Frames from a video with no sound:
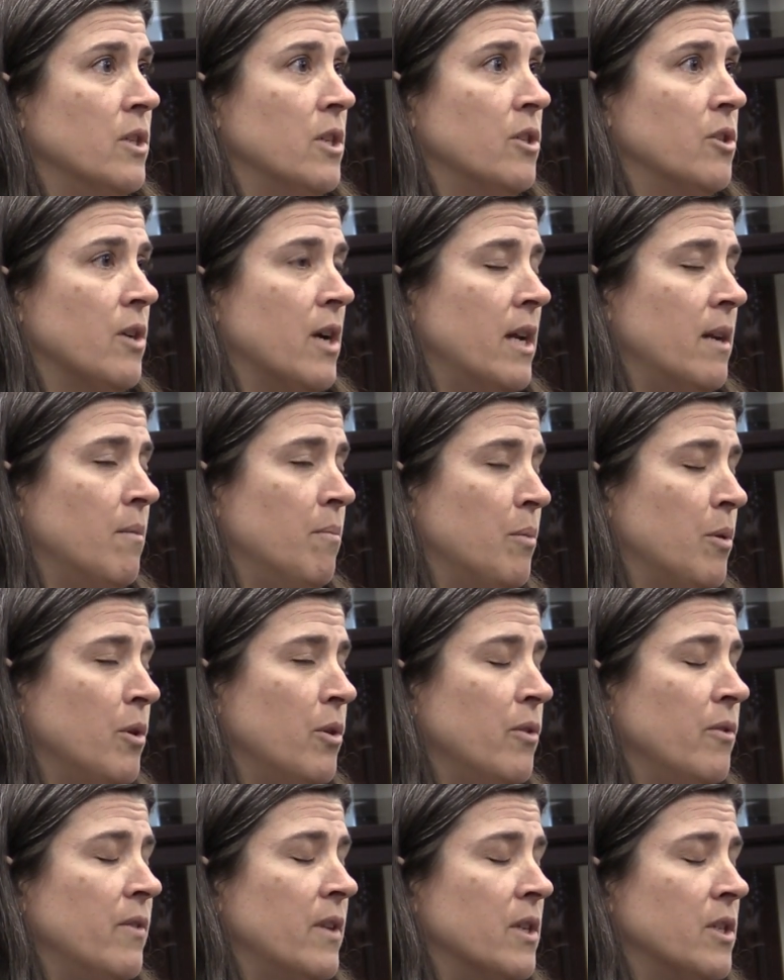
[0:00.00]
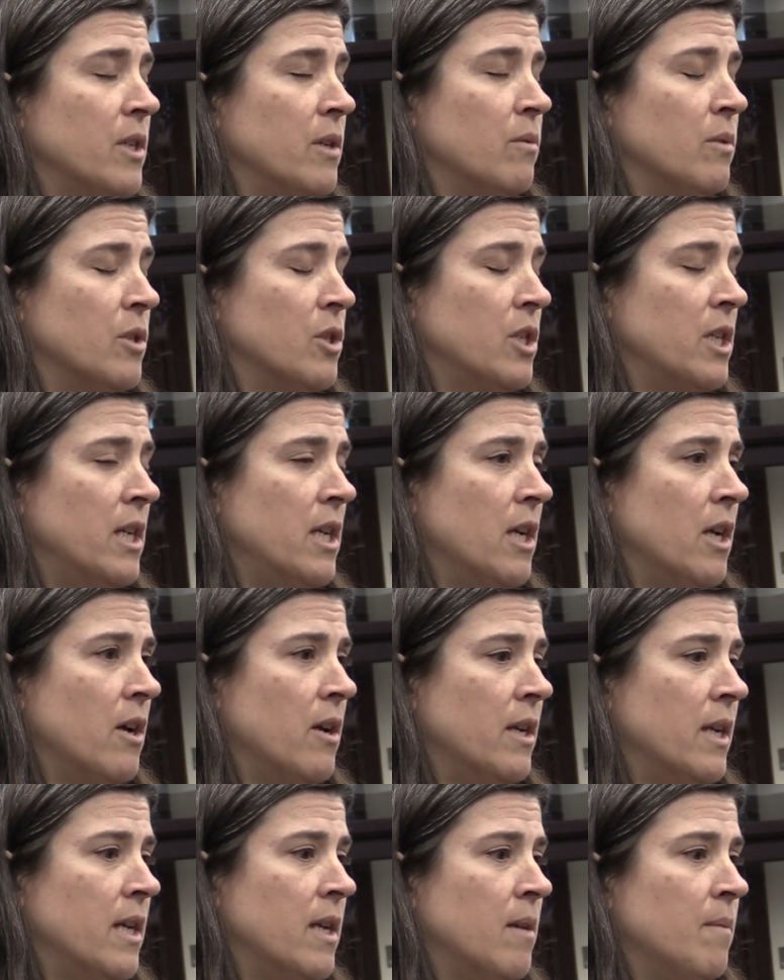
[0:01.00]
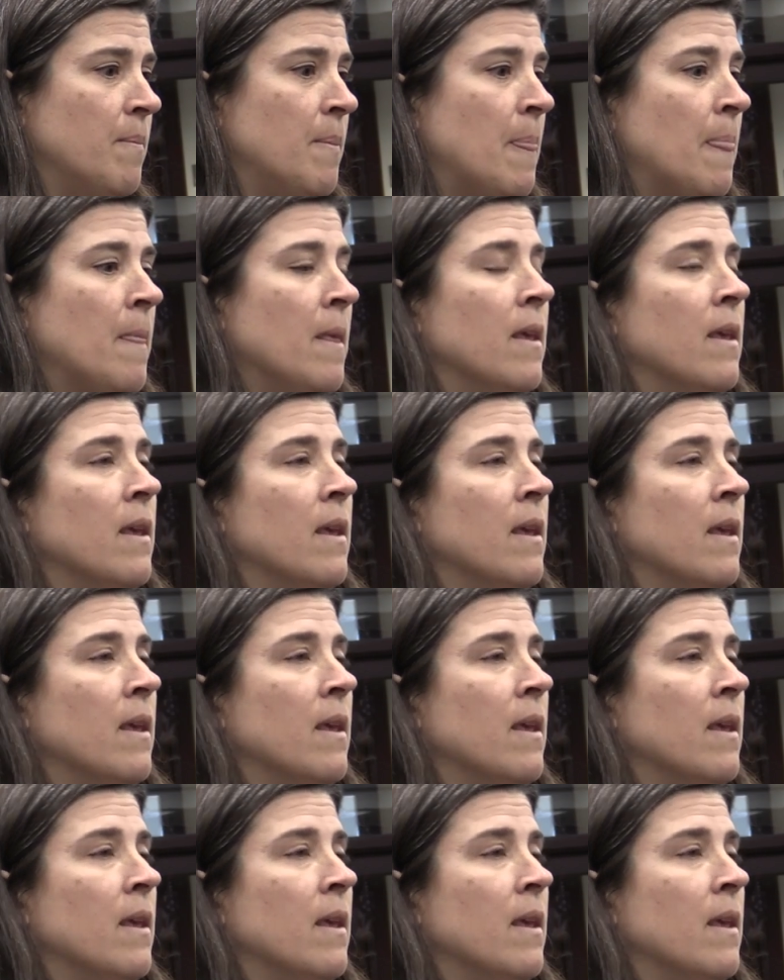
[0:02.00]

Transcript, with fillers: to try to prove that she was cheating on him,